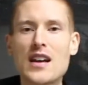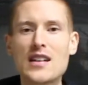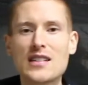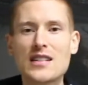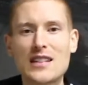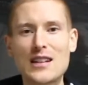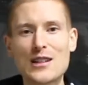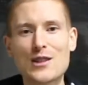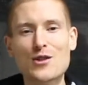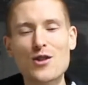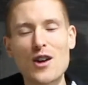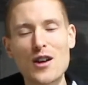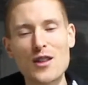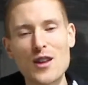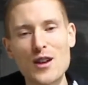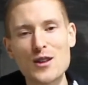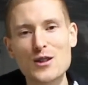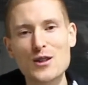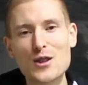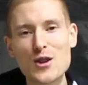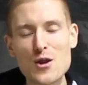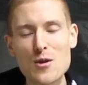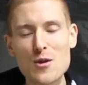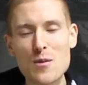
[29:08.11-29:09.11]
So let's try those
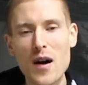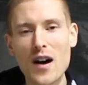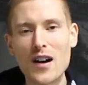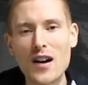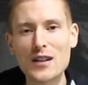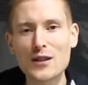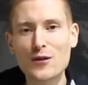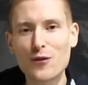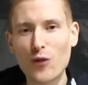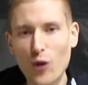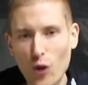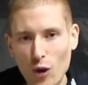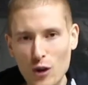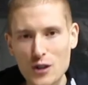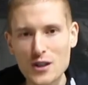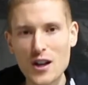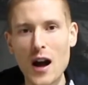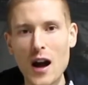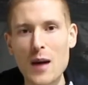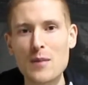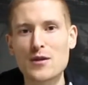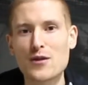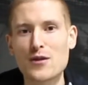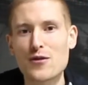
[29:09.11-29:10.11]
2 bars 4
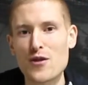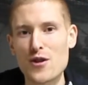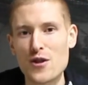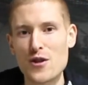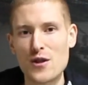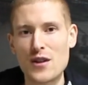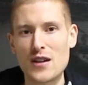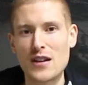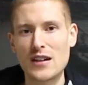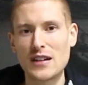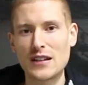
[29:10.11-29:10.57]
times through.